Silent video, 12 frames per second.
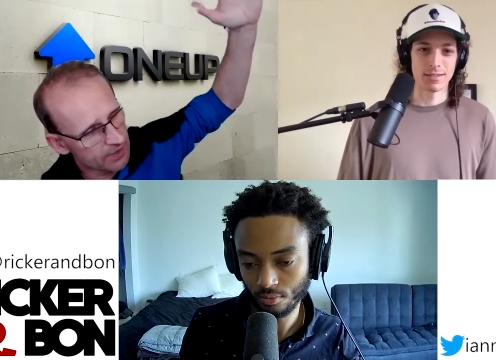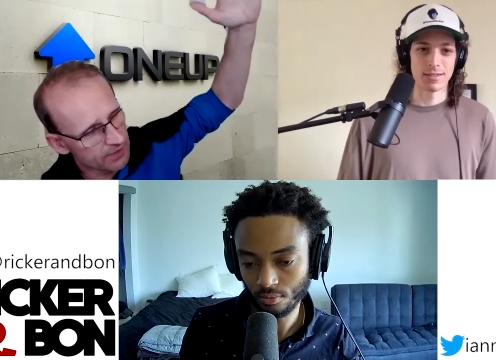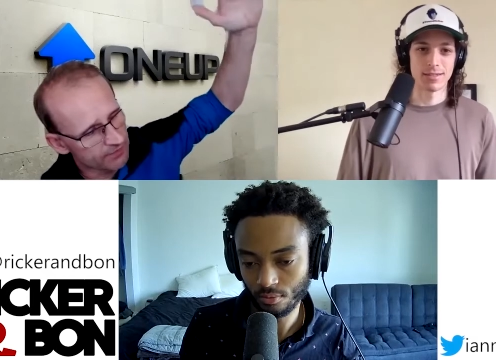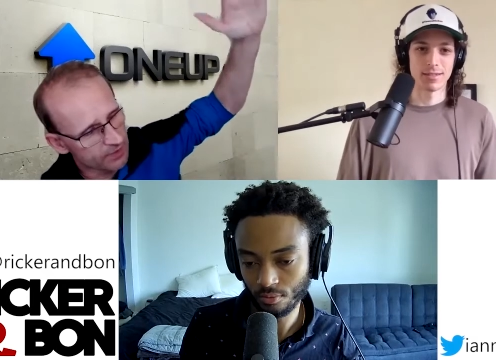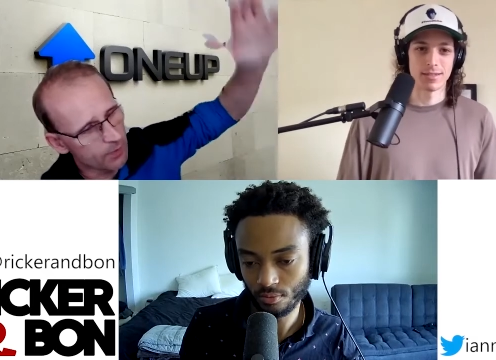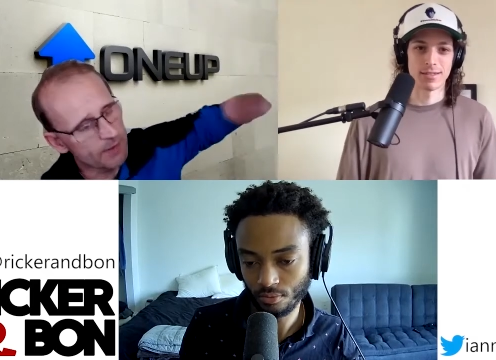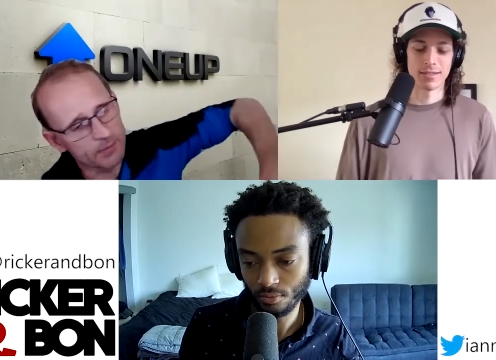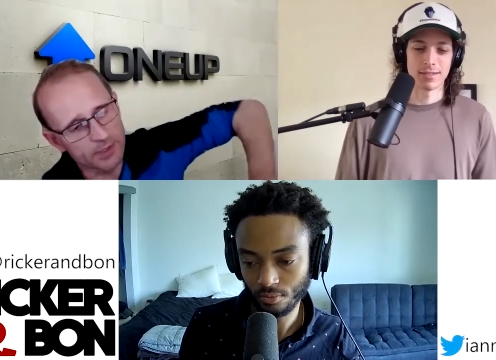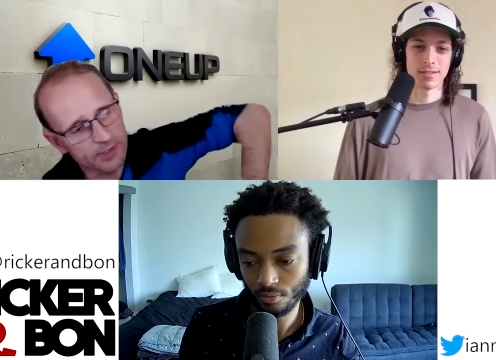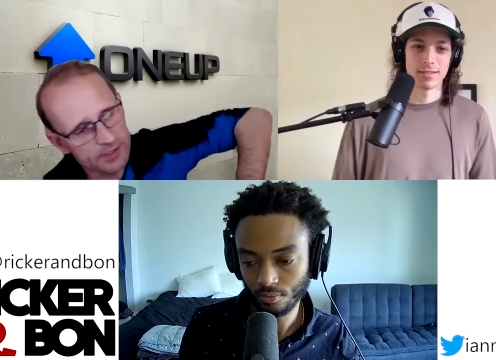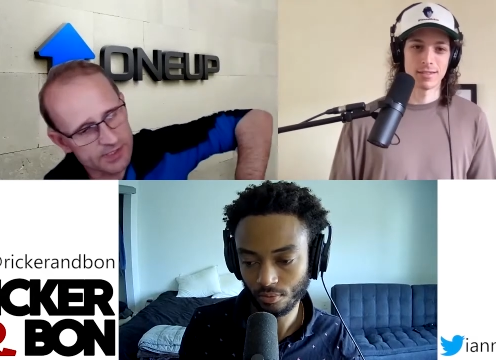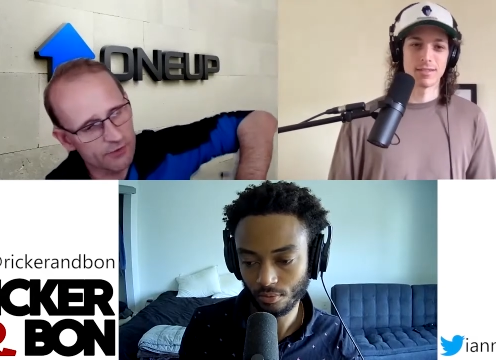Speaker 1: of
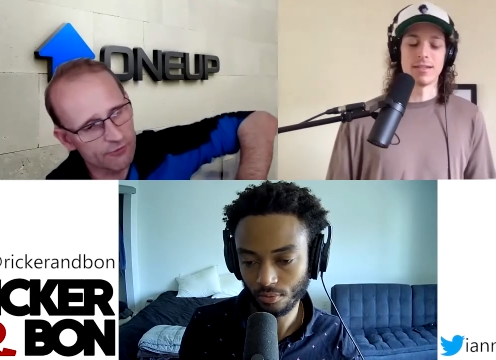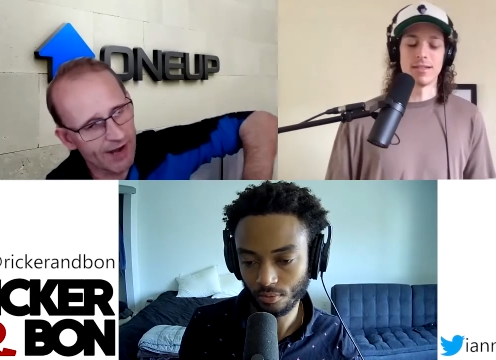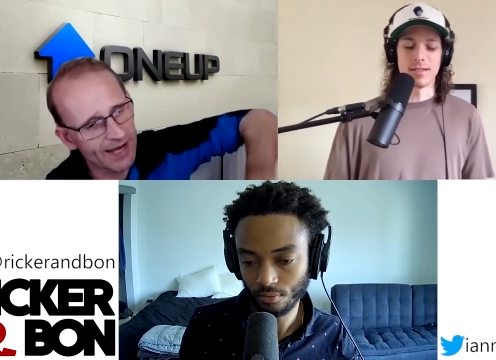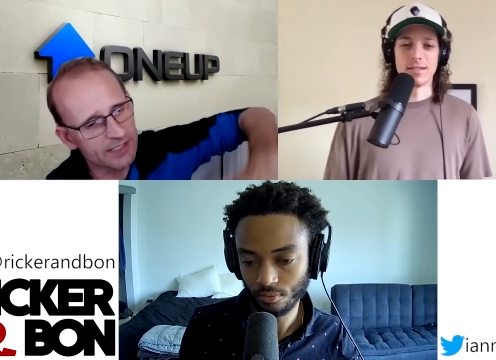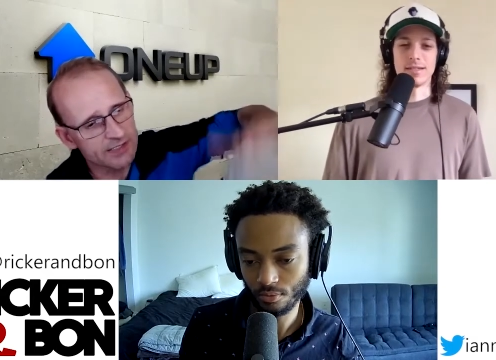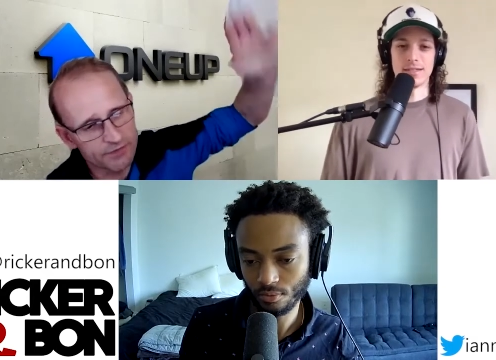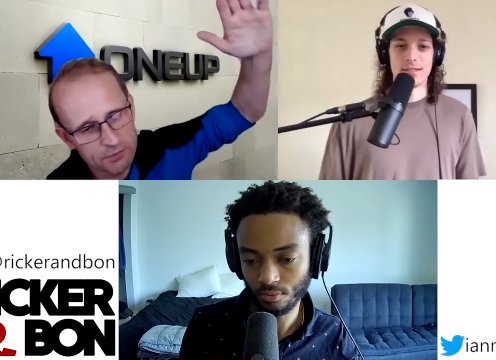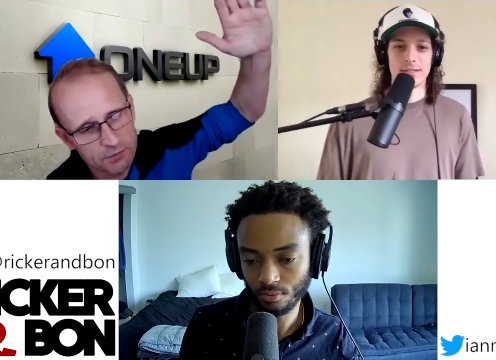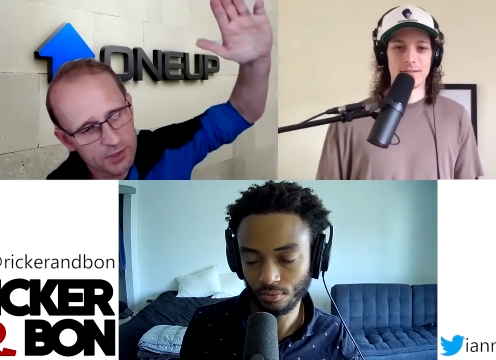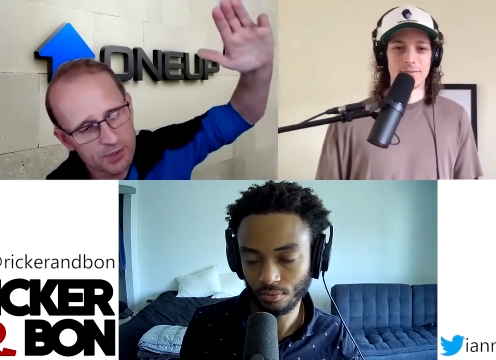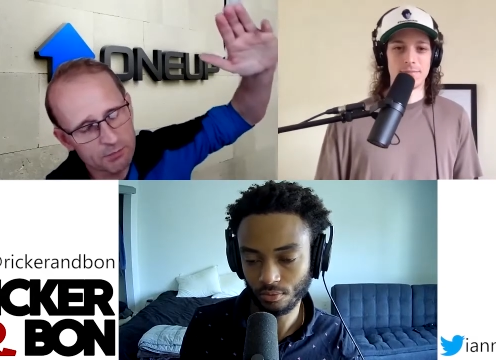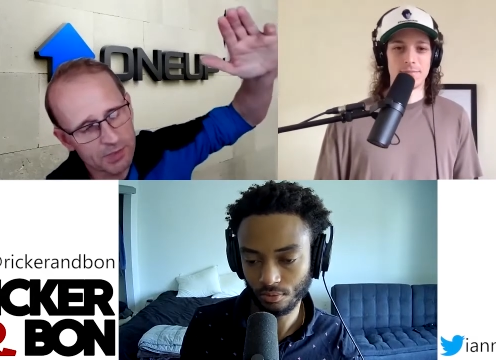equipment. It's still racks of
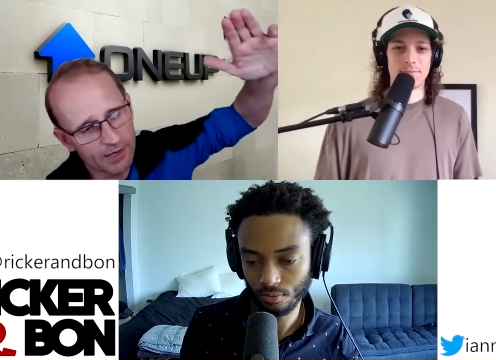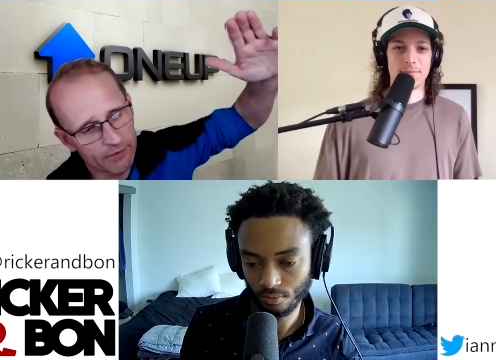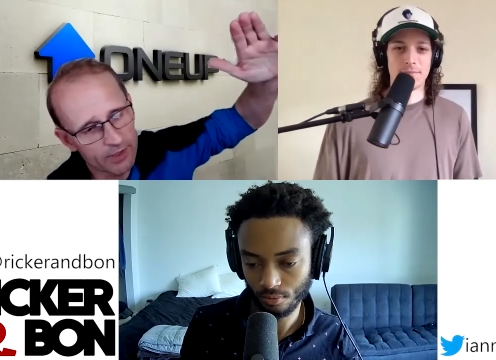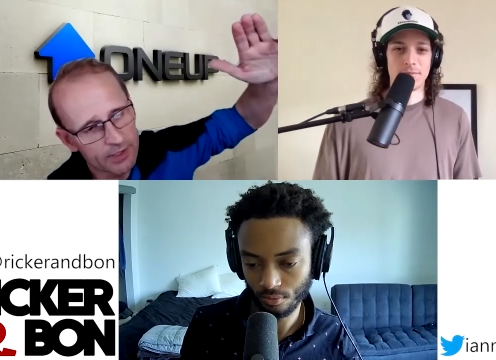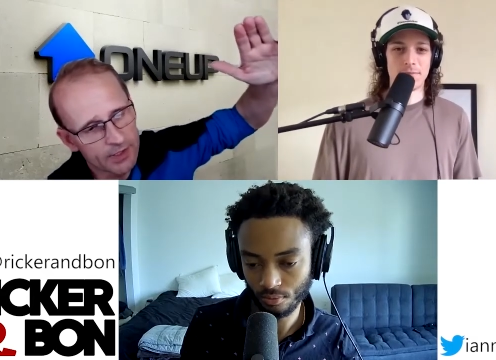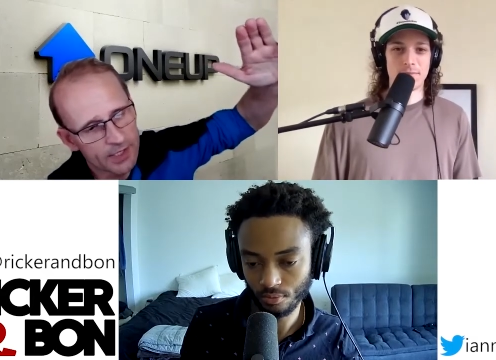computing power.